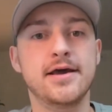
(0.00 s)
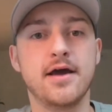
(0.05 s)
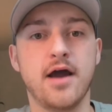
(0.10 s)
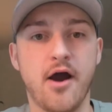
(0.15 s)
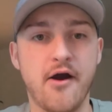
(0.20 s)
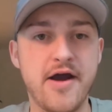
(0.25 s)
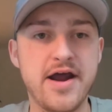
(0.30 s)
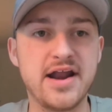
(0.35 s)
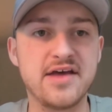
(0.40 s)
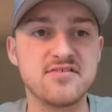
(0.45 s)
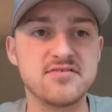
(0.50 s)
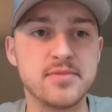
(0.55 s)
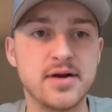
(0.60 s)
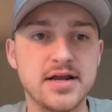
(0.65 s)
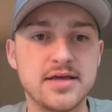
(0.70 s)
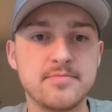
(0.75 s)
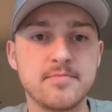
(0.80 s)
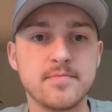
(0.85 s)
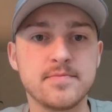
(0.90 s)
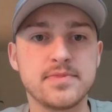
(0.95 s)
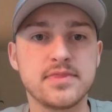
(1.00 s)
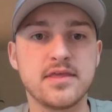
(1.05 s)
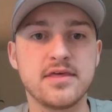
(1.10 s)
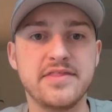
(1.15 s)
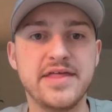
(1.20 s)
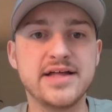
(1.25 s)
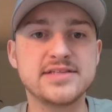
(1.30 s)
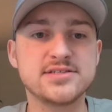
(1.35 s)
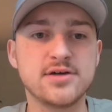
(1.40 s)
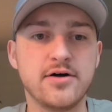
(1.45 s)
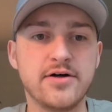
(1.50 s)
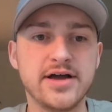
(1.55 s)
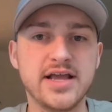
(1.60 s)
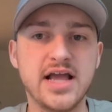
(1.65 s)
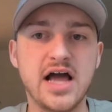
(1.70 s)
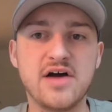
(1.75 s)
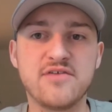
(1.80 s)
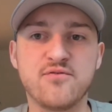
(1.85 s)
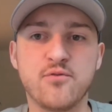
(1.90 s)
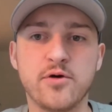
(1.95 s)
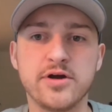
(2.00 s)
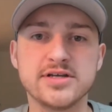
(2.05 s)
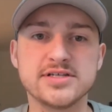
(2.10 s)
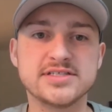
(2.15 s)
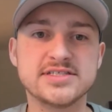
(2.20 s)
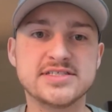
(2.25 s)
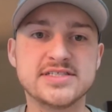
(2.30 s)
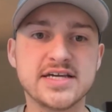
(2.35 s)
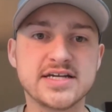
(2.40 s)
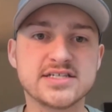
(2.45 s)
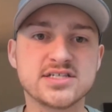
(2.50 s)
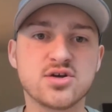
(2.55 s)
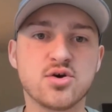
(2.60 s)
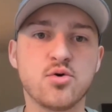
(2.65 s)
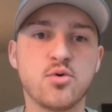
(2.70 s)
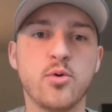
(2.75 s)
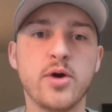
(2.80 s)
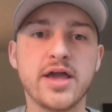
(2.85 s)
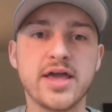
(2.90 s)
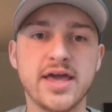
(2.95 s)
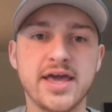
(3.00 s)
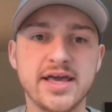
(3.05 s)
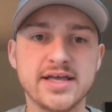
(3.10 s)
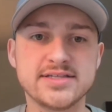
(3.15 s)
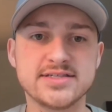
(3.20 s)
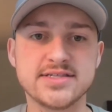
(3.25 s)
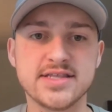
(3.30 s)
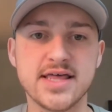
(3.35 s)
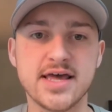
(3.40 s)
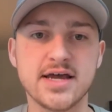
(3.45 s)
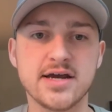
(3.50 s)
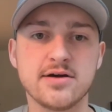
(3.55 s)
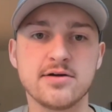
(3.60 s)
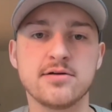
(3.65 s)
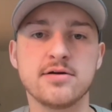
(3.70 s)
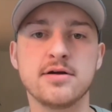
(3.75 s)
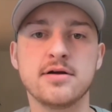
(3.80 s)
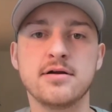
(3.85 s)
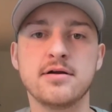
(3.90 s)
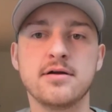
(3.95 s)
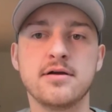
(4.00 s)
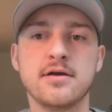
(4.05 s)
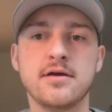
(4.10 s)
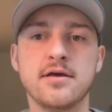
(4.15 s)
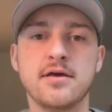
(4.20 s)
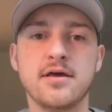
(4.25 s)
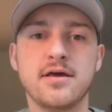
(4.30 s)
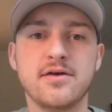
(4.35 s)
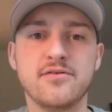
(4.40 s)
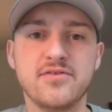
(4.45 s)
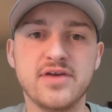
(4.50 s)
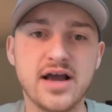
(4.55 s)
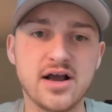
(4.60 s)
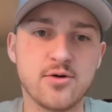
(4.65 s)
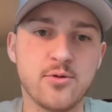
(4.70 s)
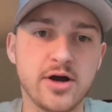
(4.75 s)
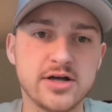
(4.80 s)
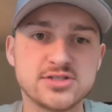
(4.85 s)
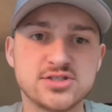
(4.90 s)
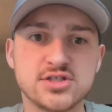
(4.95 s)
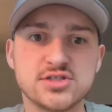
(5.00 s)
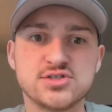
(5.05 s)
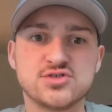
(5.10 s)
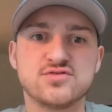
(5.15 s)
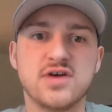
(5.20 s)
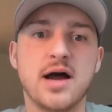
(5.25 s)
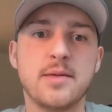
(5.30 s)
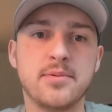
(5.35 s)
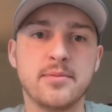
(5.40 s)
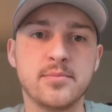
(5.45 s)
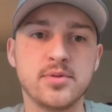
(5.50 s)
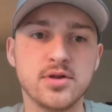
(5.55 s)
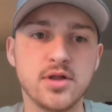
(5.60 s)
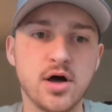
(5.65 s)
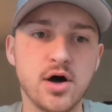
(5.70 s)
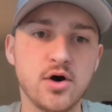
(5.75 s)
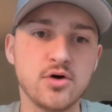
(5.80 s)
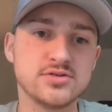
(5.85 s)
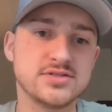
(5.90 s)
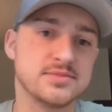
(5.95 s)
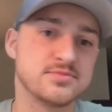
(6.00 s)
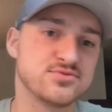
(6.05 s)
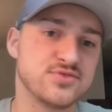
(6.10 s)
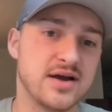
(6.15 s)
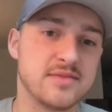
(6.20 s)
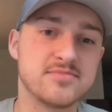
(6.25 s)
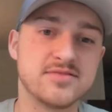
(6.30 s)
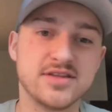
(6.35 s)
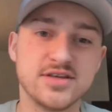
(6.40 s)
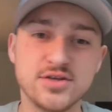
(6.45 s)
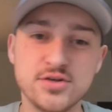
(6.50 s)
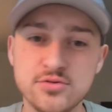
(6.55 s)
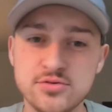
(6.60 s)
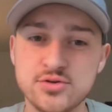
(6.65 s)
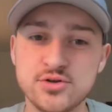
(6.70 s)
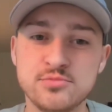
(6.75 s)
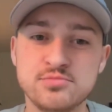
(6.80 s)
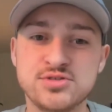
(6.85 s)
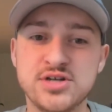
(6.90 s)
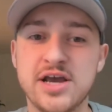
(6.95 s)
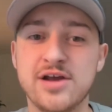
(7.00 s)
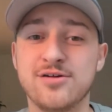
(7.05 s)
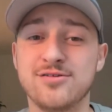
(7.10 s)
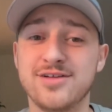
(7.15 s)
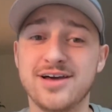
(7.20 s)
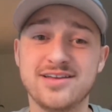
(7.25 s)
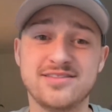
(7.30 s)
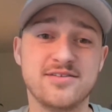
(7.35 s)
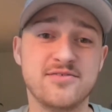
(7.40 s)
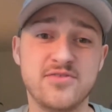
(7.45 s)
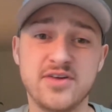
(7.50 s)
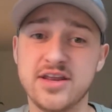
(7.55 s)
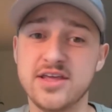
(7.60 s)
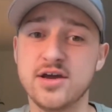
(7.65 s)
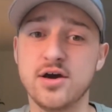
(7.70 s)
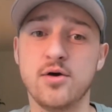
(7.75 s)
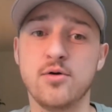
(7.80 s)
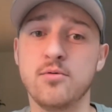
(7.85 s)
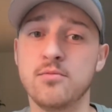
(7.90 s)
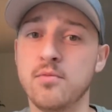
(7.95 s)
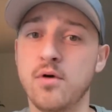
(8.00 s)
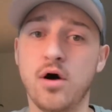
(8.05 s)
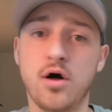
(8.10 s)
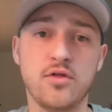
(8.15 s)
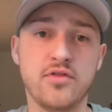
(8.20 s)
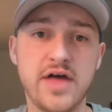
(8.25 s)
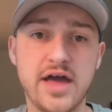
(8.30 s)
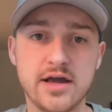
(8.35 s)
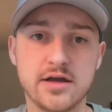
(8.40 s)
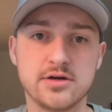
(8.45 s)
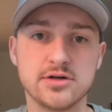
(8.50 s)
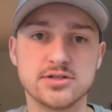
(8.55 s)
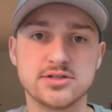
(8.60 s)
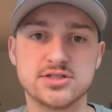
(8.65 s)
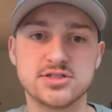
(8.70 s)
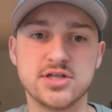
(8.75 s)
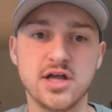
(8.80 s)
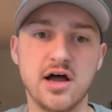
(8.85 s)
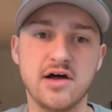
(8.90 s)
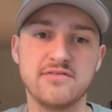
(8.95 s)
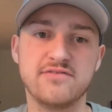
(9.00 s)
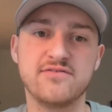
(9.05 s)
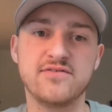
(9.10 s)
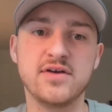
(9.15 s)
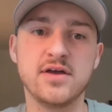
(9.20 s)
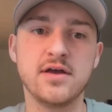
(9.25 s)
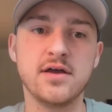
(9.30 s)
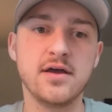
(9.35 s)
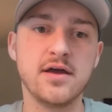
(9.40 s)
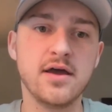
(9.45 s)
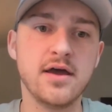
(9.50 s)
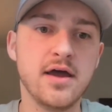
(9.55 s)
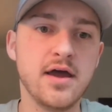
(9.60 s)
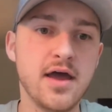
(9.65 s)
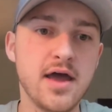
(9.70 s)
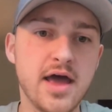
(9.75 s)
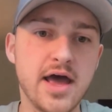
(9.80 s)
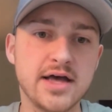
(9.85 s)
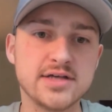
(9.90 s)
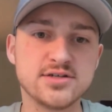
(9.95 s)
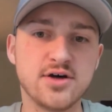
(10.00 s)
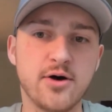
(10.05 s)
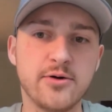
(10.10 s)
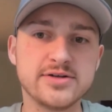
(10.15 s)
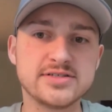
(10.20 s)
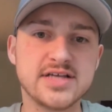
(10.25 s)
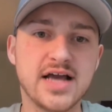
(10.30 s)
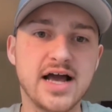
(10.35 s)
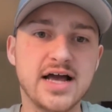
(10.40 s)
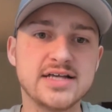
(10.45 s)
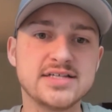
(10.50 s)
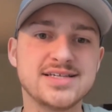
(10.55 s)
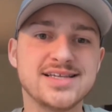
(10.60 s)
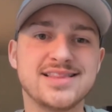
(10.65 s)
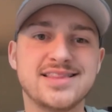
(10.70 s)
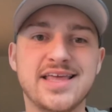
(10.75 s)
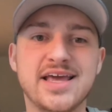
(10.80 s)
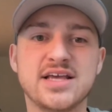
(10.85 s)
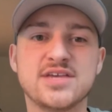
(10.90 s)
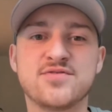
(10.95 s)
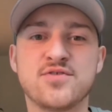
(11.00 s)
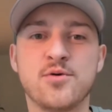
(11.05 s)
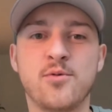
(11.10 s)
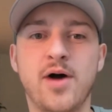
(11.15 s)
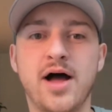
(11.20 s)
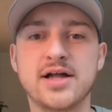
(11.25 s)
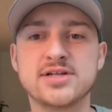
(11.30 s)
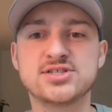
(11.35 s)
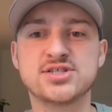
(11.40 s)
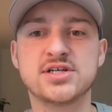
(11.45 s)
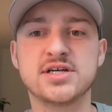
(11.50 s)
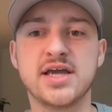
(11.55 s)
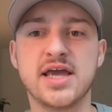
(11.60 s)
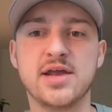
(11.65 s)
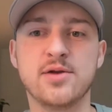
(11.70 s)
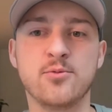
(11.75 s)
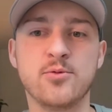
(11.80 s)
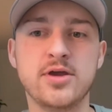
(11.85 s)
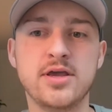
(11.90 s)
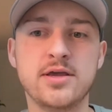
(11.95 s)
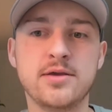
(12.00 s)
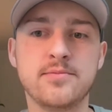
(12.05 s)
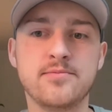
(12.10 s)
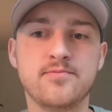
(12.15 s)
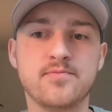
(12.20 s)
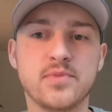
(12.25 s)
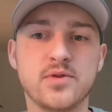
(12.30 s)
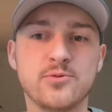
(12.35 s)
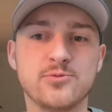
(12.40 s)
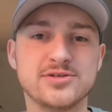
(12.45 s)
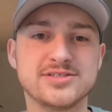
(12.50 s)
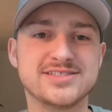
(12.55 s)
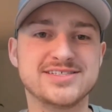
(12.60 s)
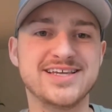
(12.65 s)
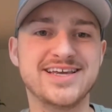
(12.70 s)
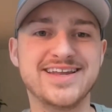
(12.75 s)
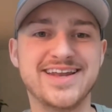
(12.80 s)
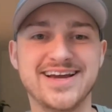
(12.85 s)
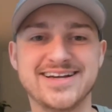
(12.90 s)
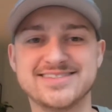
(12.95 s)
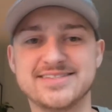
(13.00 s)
All right, everybody. That's all I got for you. 6 quick hits there. If you got questions, drop them below. Subscribe to the YouTube channel, like the video, all that good stuff. As always, guys, thanks for watching, and we will see you next